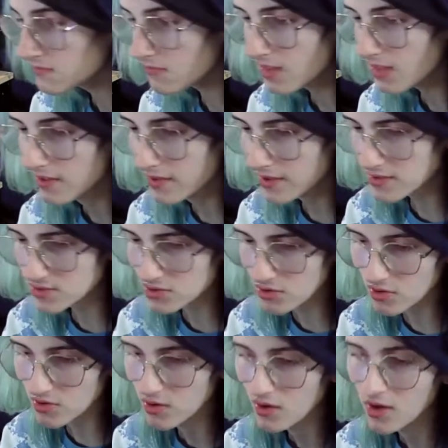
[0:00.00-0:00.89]
that's
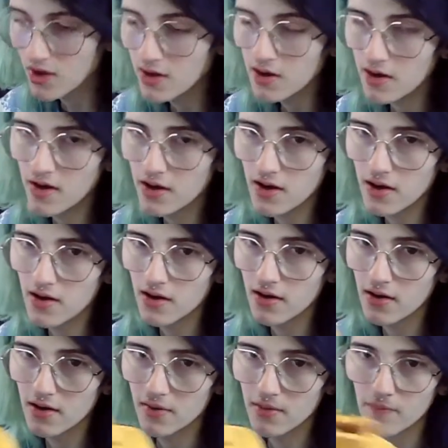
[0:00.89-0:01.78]
all.
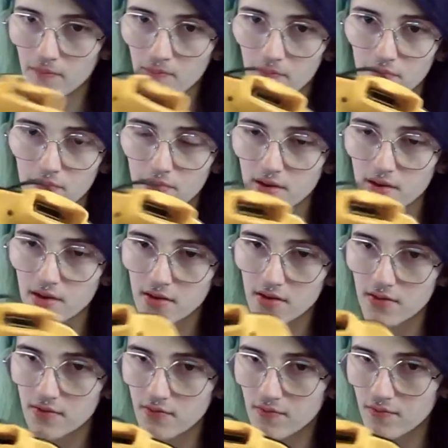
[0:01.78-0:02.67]
Um,
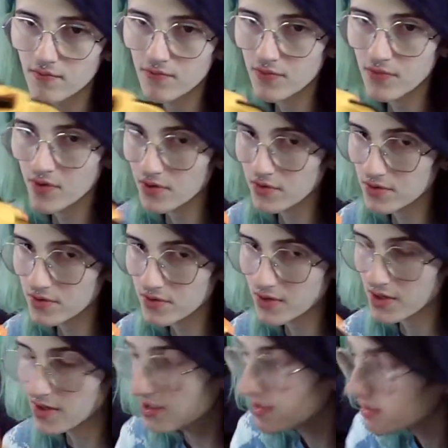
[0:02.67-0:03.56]
all you're
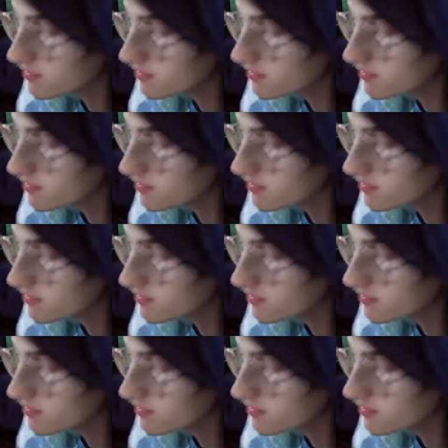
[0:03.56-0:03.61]
gonna need